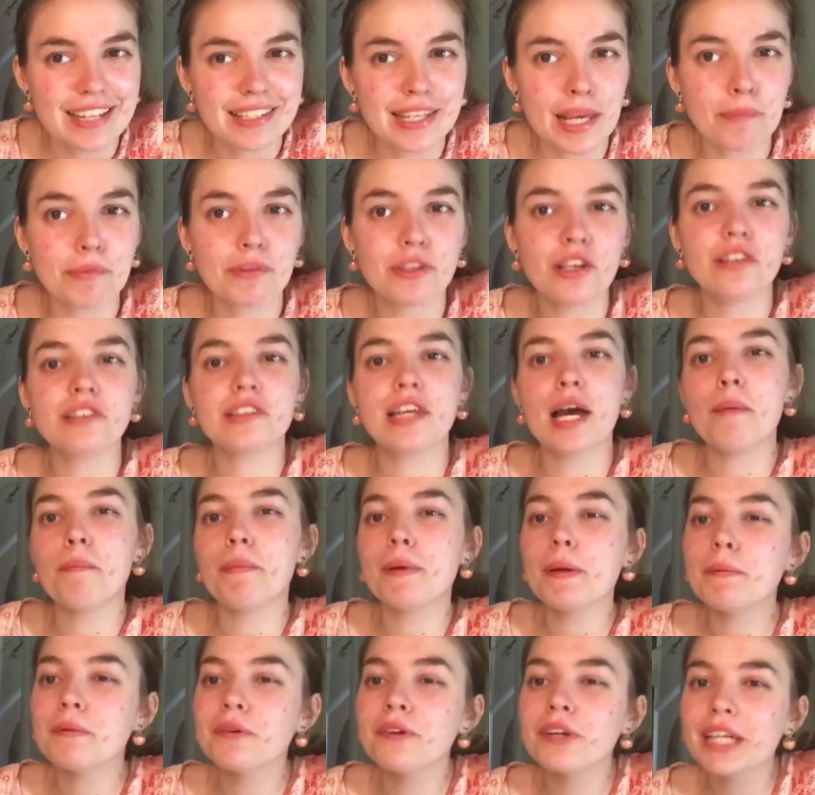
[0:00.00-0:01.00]
So some
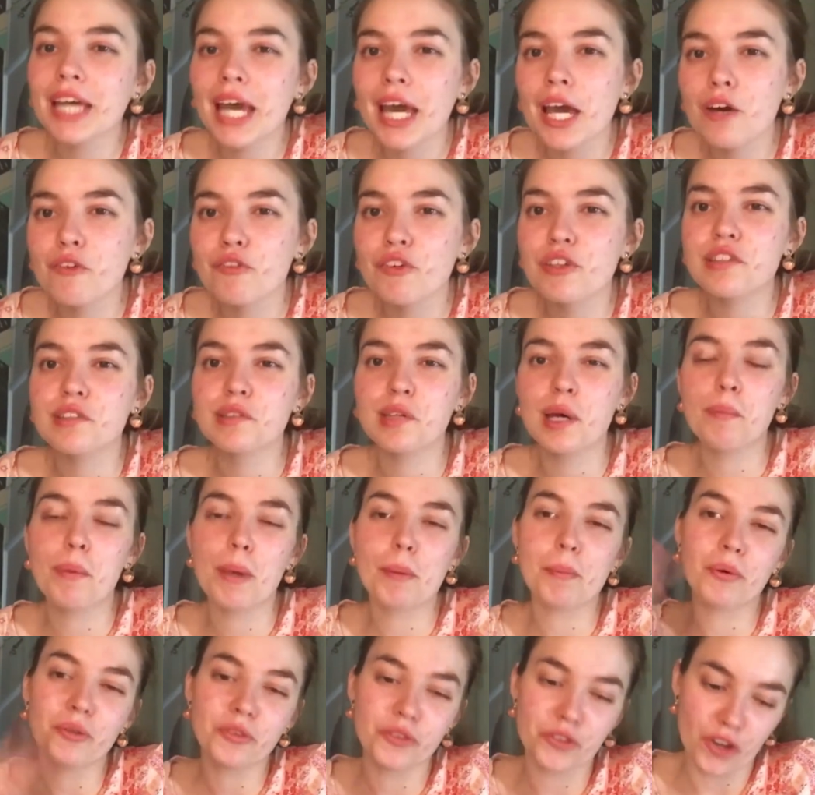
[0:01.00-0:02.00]
people are okay with it, some
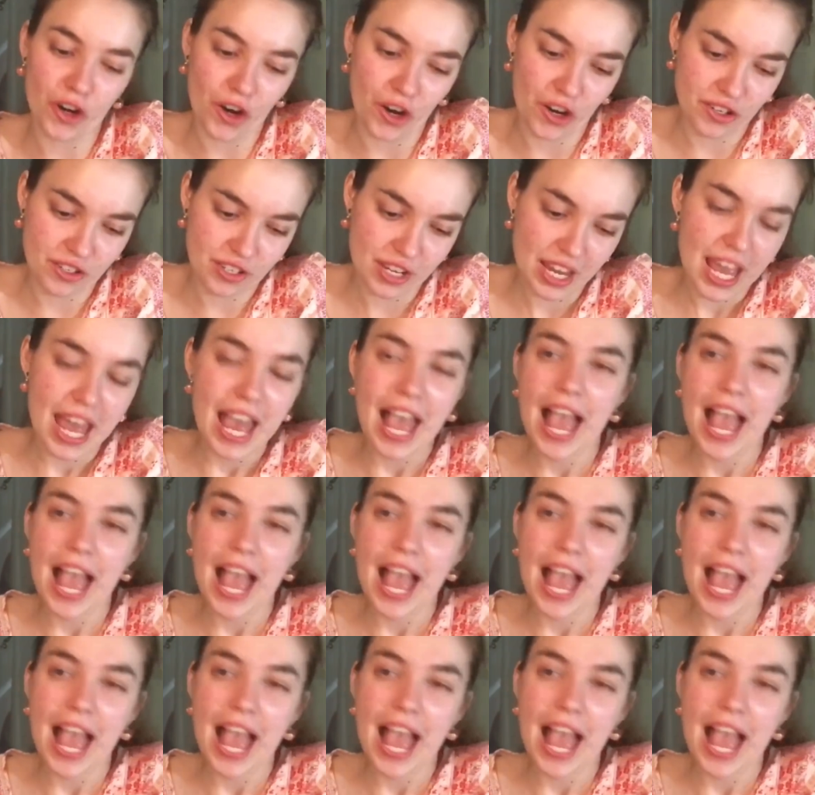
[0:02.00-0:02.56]
people don't.